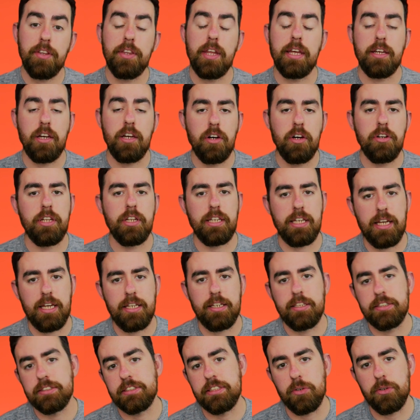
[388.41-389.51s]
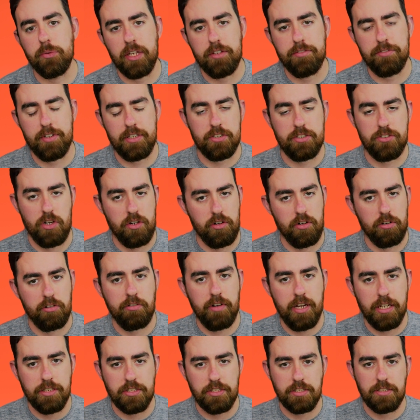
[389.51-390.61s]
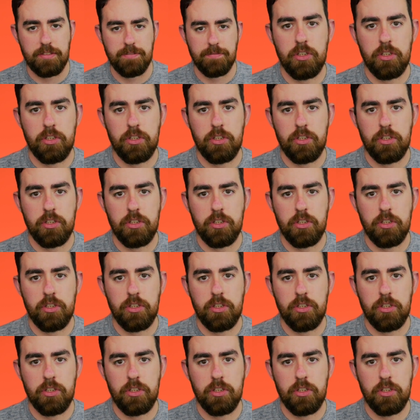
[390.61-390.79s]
they can't again until they finish a long rest.